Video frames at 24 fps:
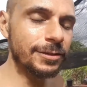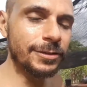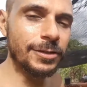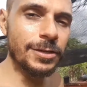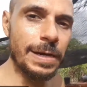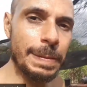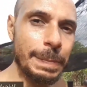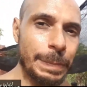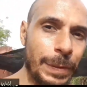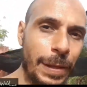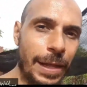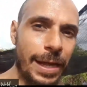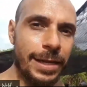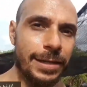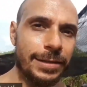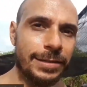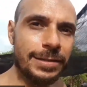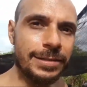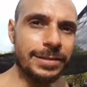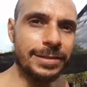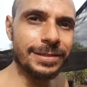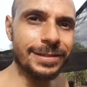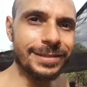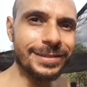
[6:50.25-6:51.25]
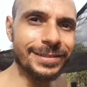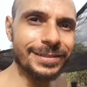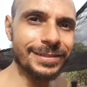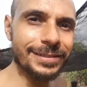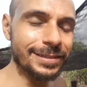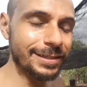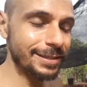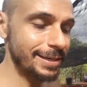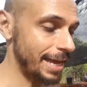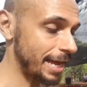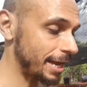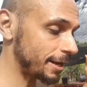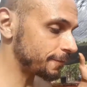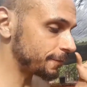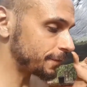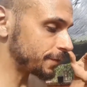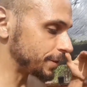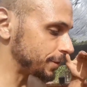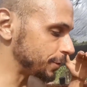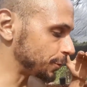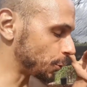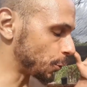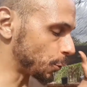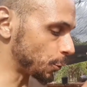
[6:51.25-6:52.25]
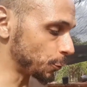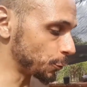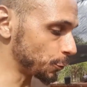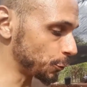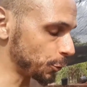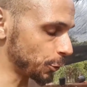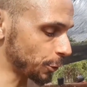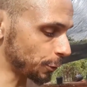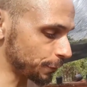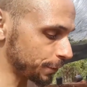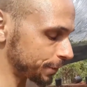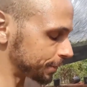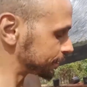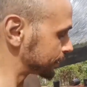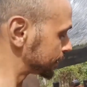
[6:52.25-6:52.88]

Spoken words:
your plants than having your own urine